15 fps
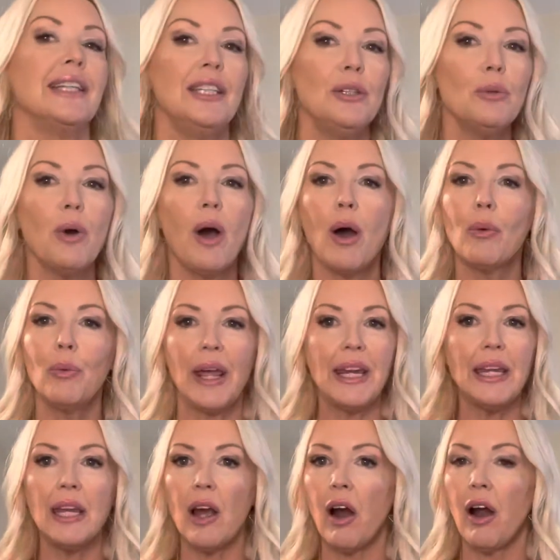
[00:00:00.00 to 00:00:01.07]
you
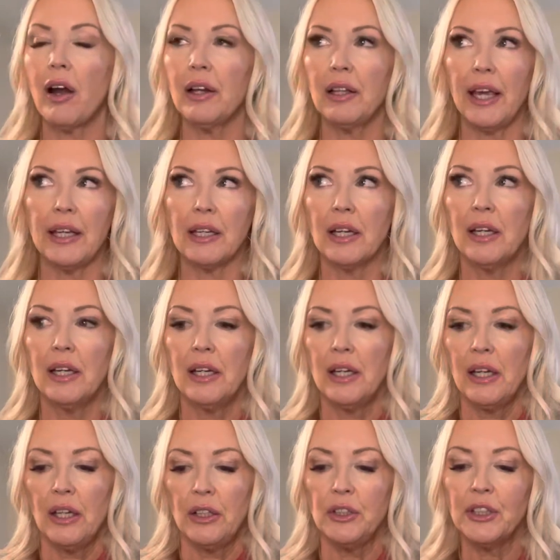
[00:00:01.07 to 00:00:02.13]
already are like,
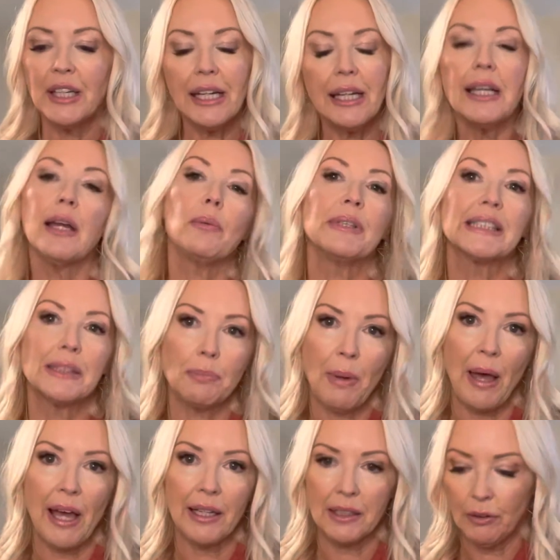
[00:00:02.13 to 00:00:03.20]
you're going to get
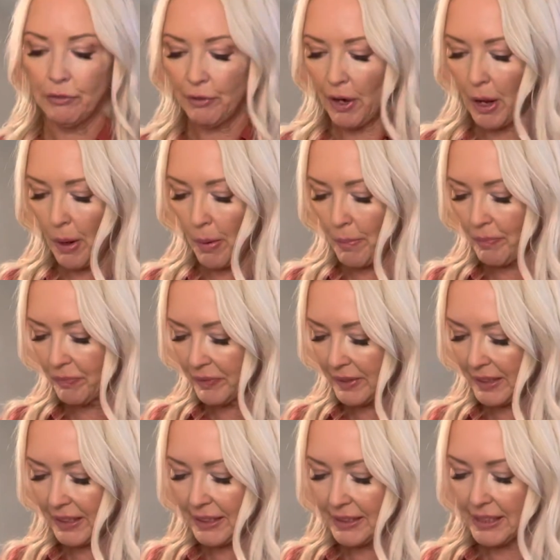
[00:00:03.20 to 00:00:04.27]
respect from
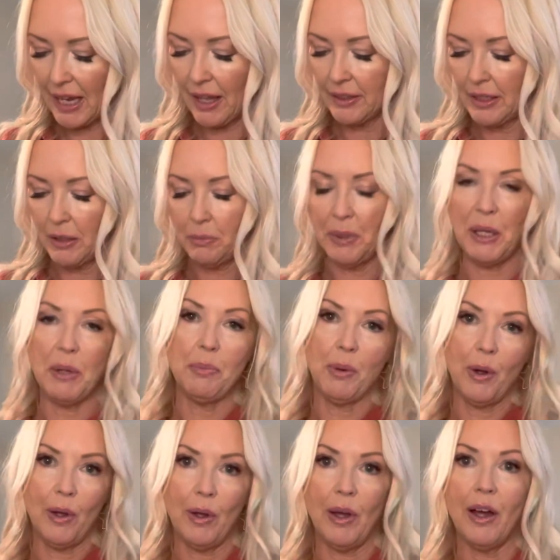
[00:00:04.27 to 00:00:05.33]
the Italian
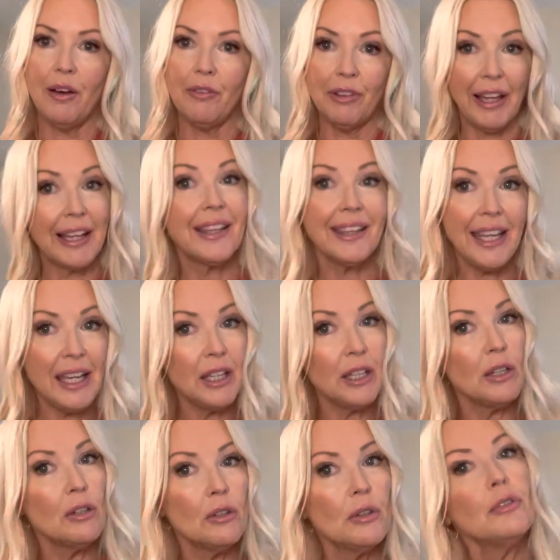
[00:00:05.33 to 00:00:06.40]
people of like, thank
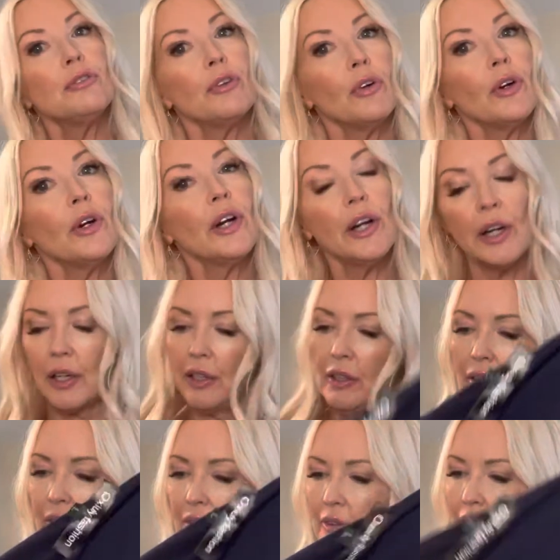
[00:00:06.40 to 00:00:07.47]
you for
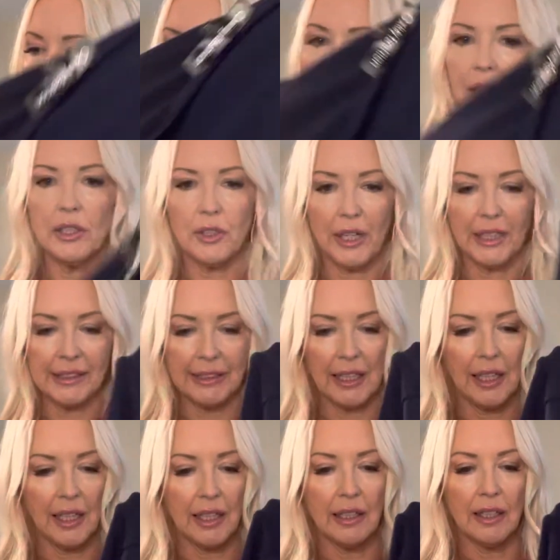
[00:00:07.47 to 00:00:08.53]
not
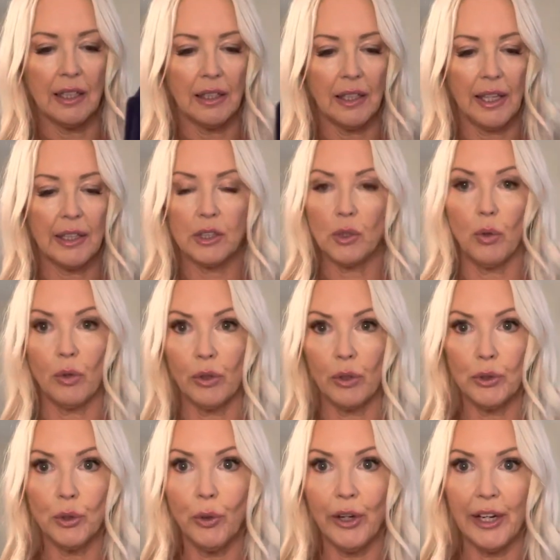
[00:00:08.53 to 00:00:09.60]
dressing like a total
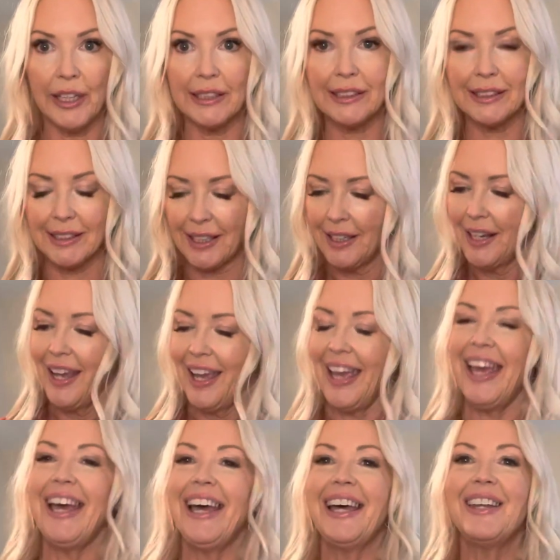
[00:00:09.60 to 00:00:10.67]
tourist
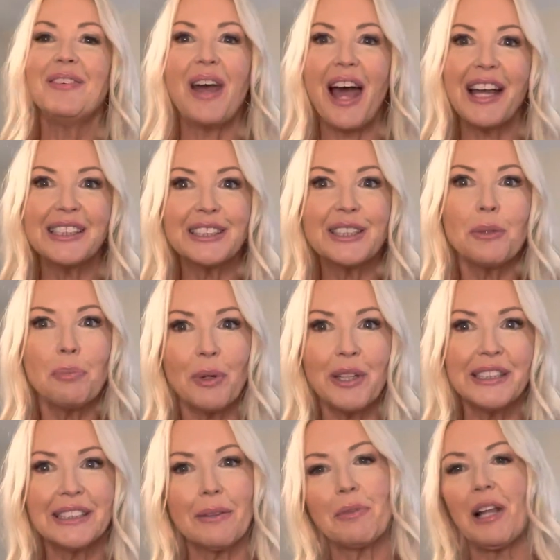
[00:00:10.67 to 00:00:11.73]
and actually
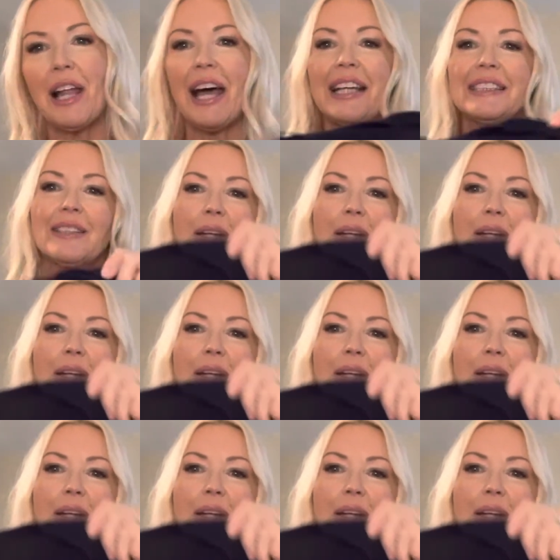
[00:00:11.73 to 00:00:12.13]
putting some class to